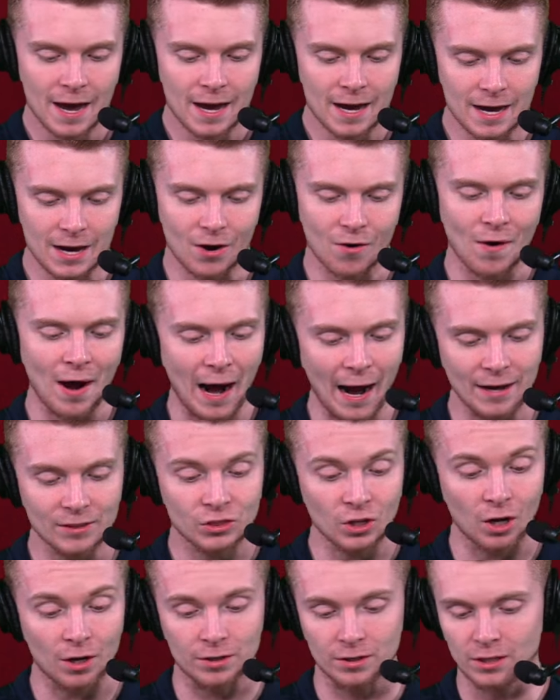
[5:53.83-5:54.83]
You know, I
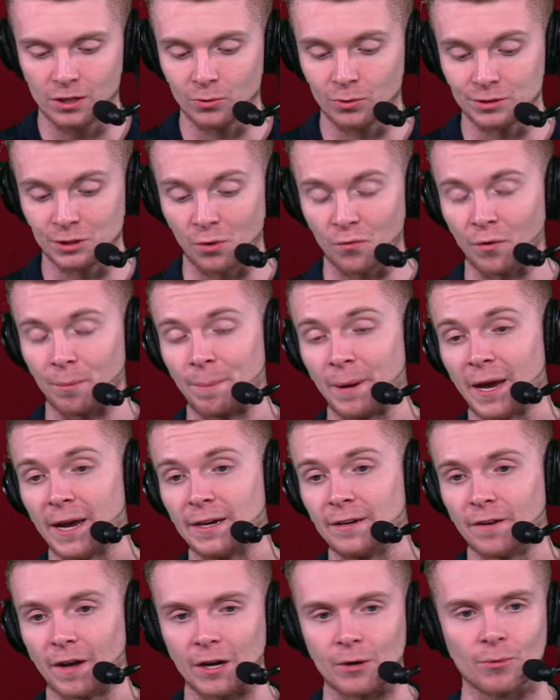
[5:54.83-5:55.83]
thought he was
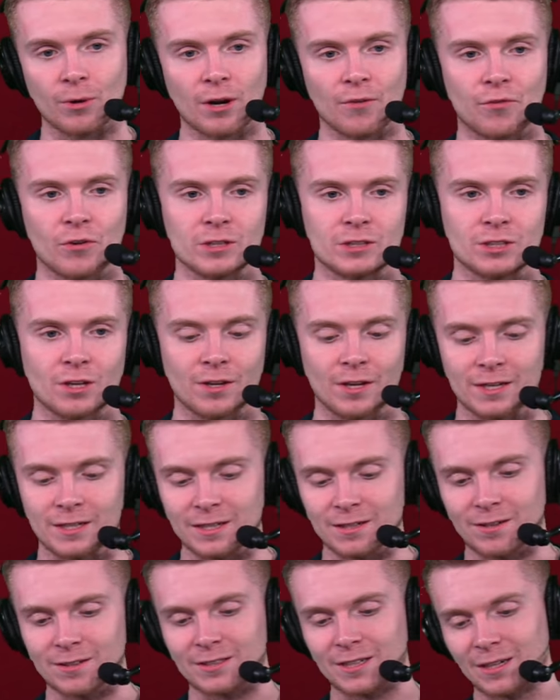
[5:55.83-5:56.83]
overpaid. Like, when I first saw that
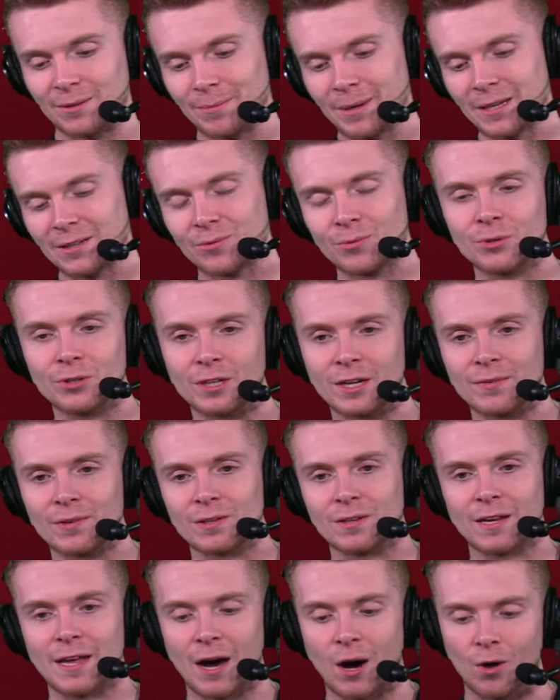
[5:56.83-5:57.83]
deal, I was like, man, they're really giving
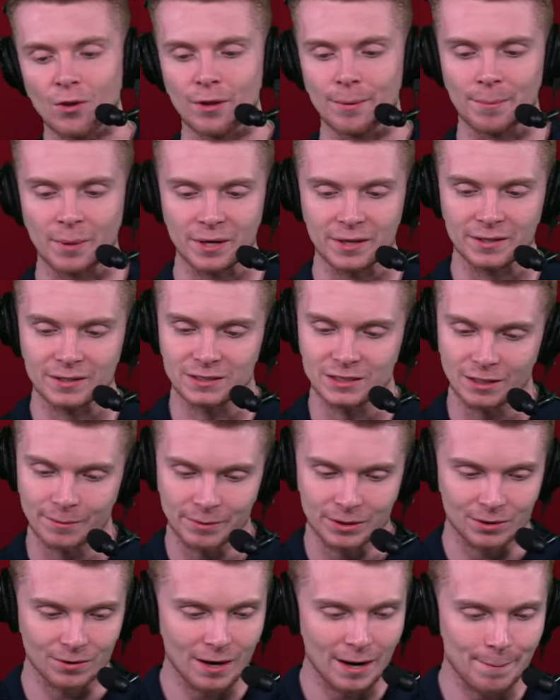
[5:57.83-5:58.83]
all that money to
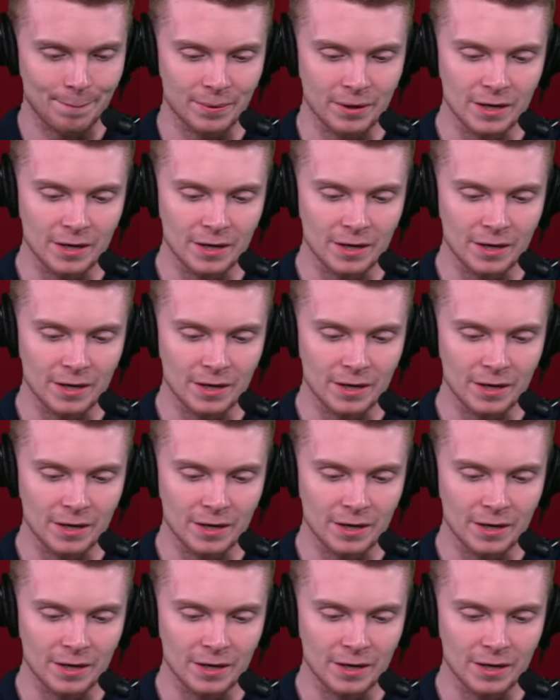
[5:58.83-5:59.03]
Jerami Grant.